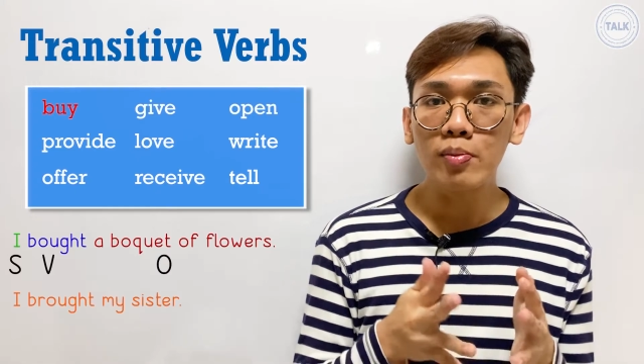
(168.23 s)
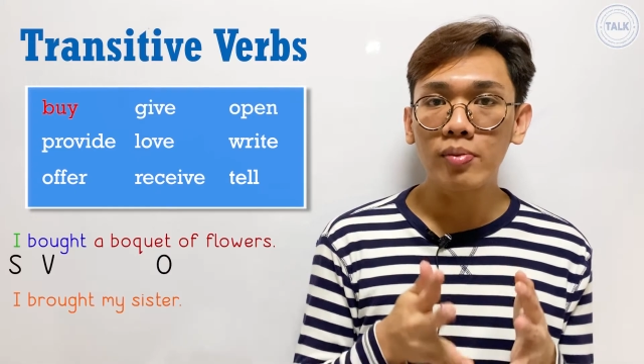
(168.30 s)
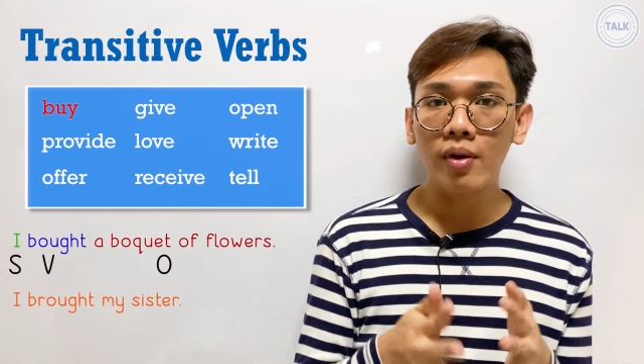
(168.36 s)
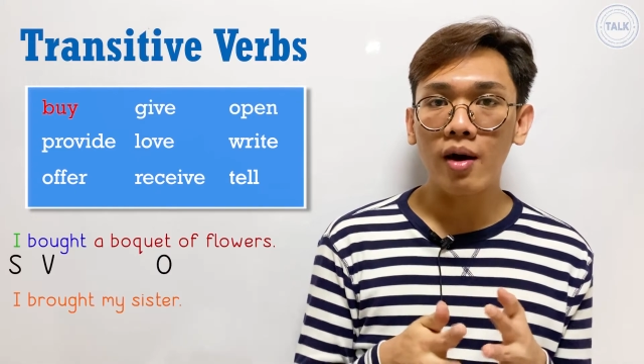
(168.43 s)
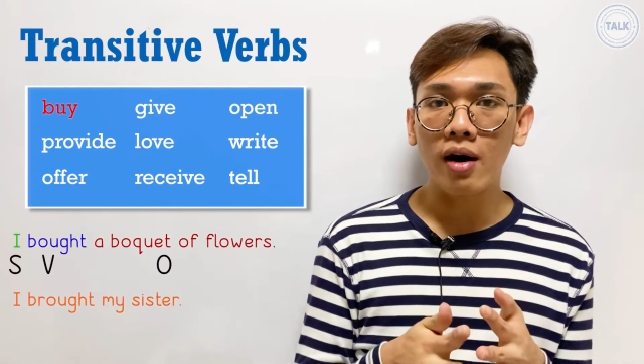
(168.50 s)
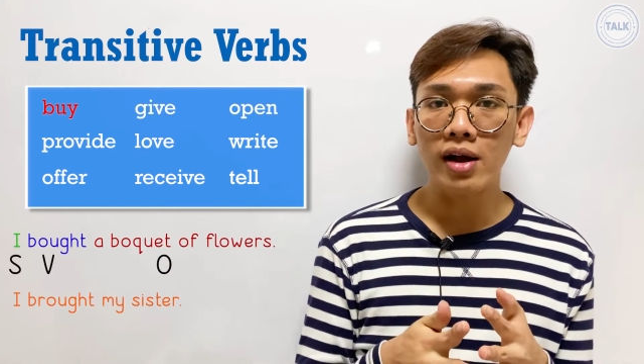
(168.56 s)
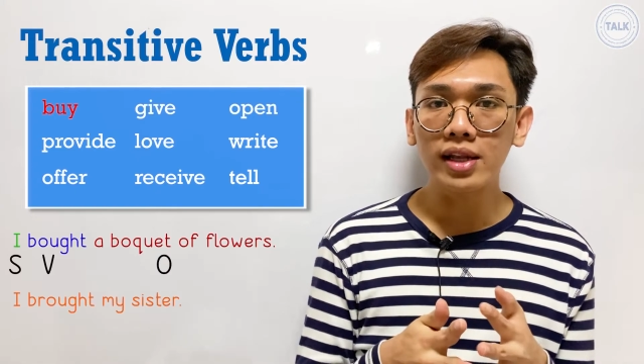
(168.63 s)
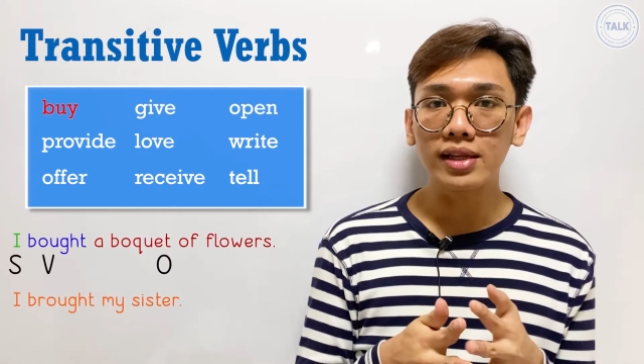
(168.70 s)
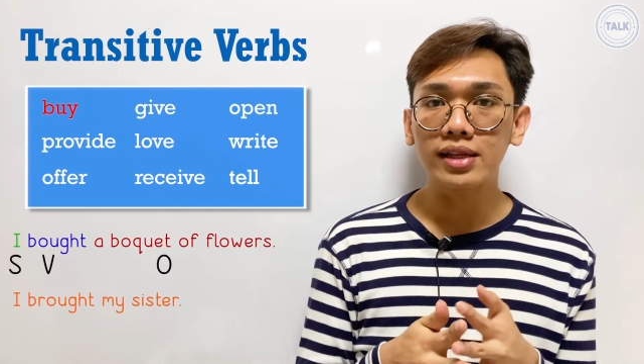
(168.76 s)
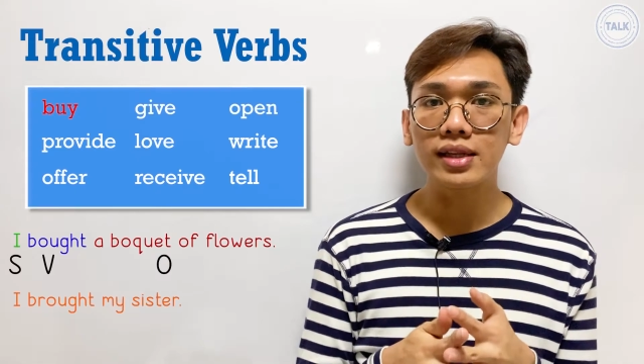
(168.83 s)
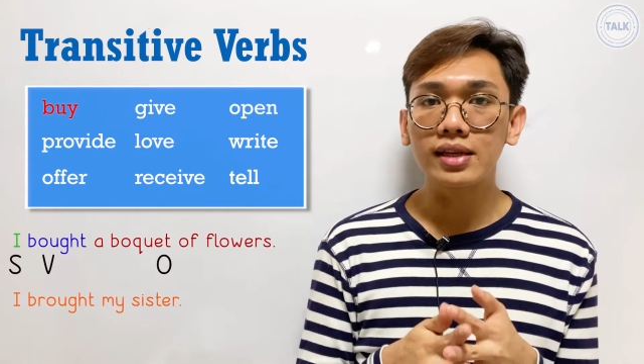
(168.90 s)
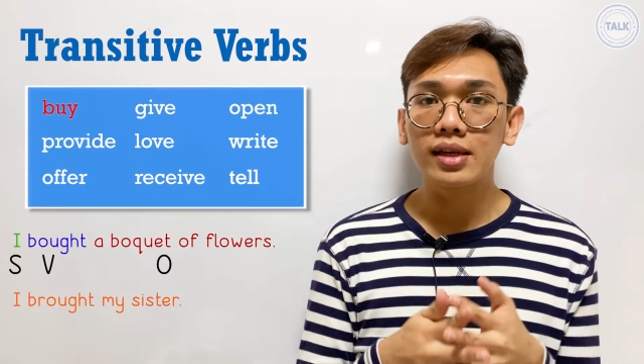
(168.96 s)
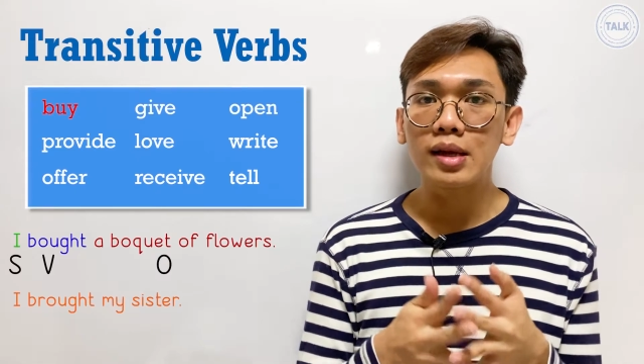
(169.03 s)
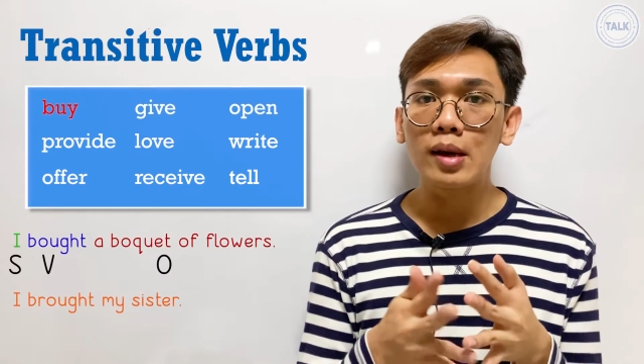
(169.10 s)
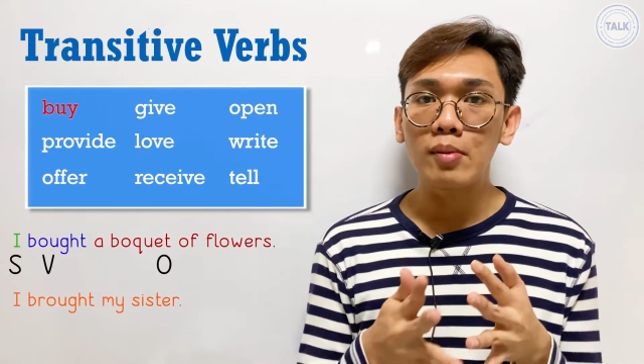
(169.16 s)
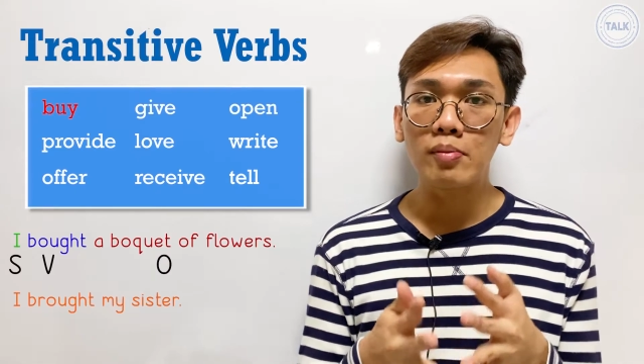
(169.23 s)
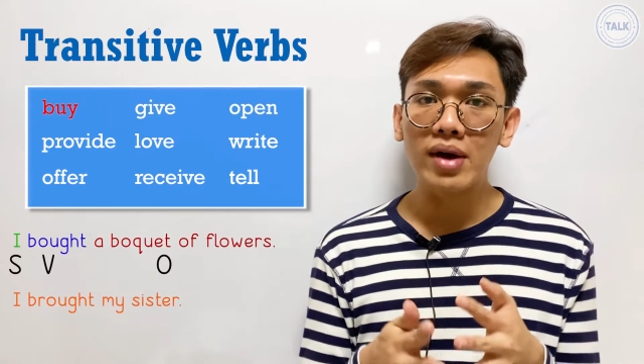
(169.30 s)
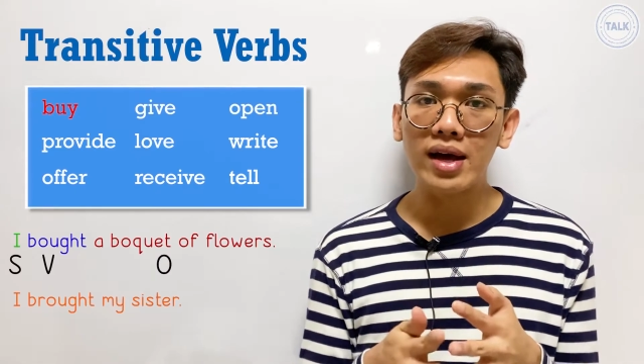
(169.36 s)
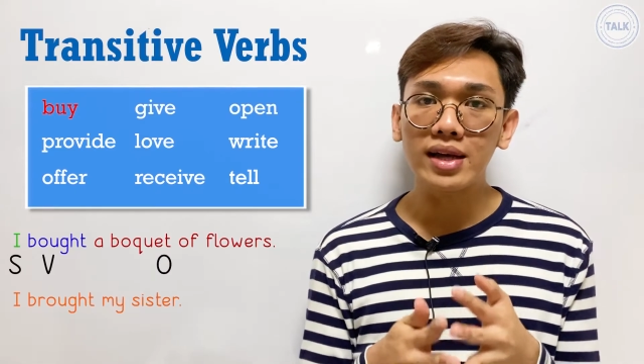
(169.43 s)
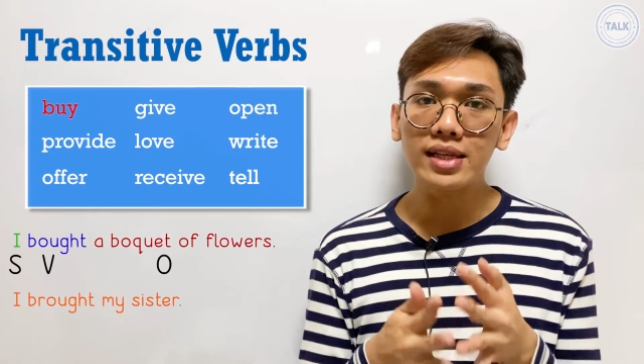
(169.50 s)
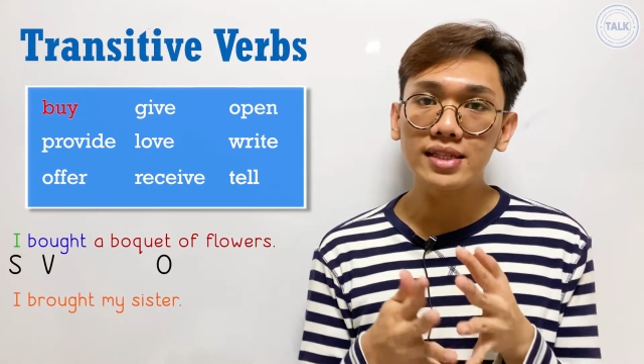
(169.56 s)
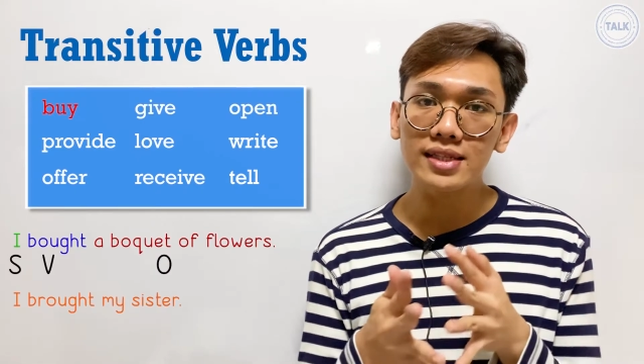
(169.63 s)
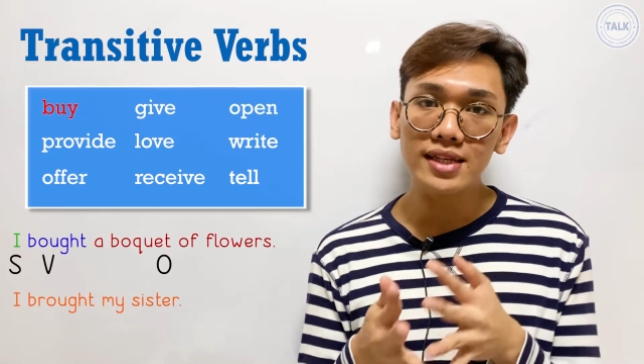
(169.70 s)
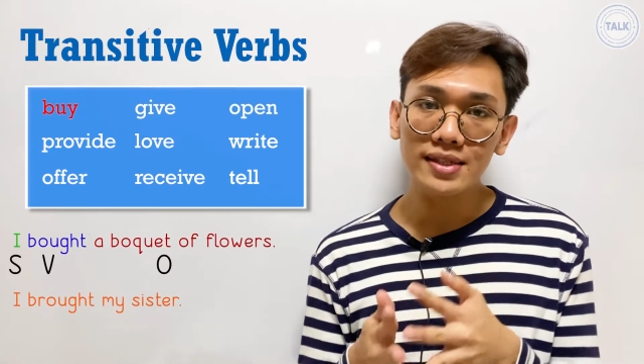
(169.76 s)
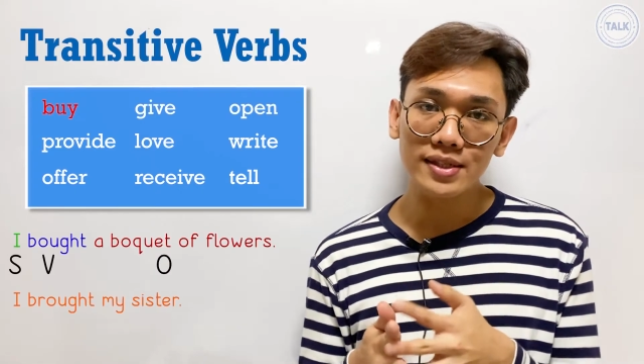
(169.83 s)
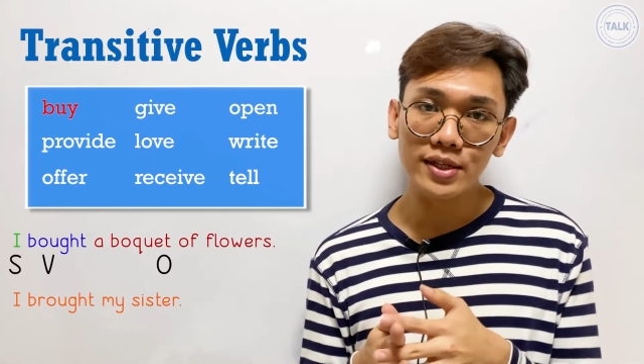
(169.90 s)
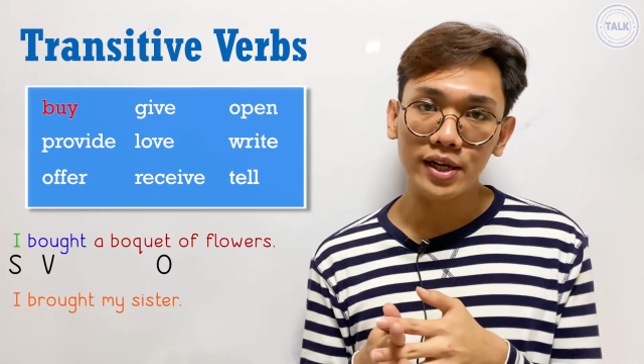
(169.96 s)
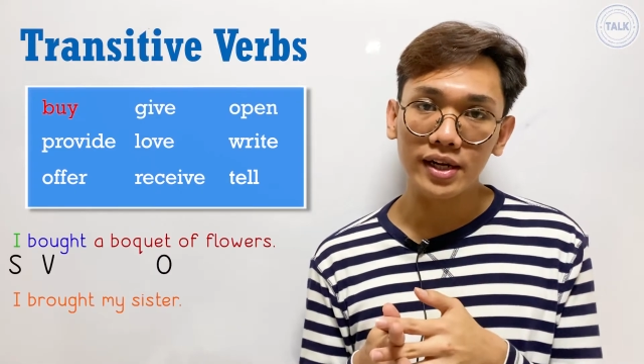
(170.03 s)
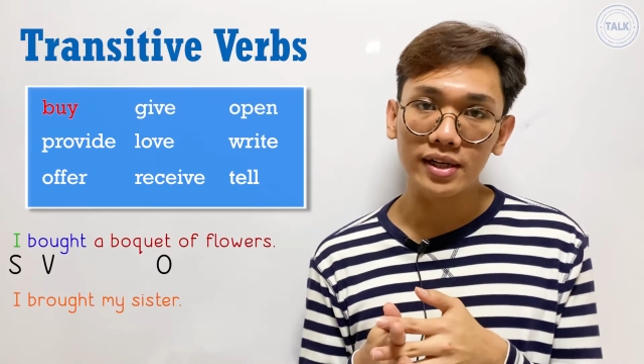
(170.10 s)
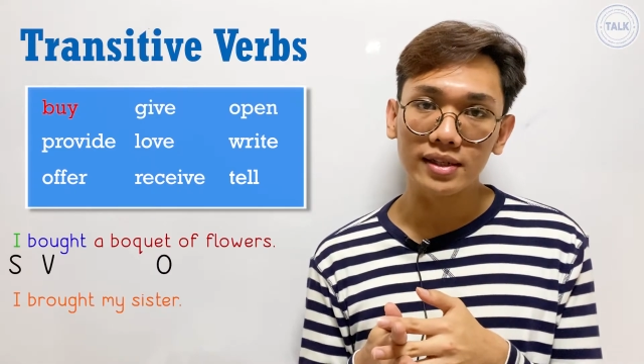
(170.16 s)
brought my
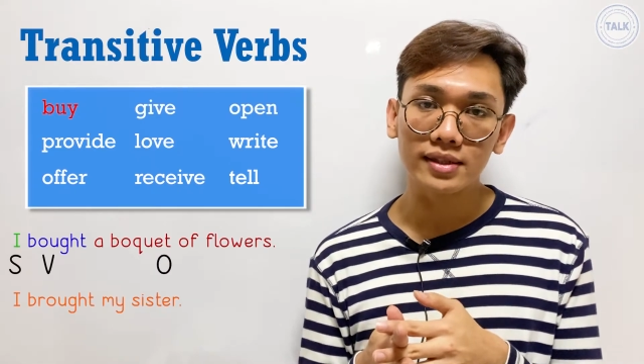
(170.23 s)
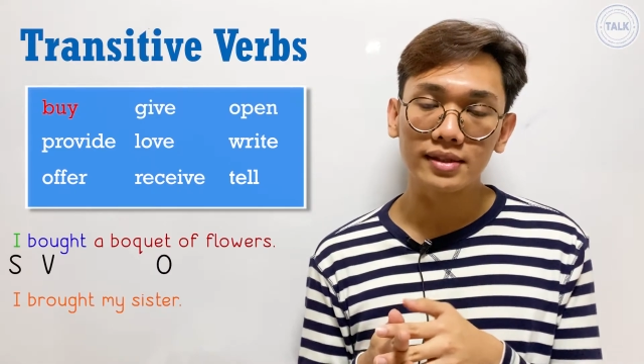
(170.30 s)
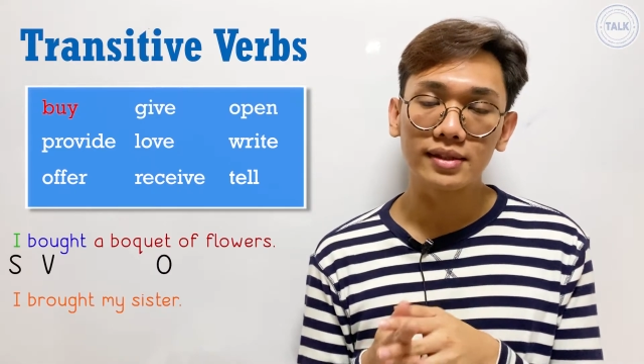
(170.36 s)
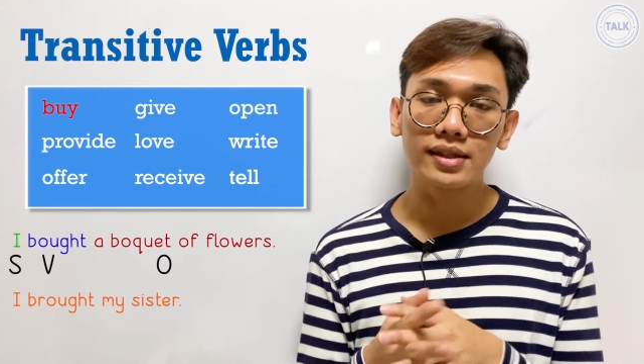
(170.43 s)
sister.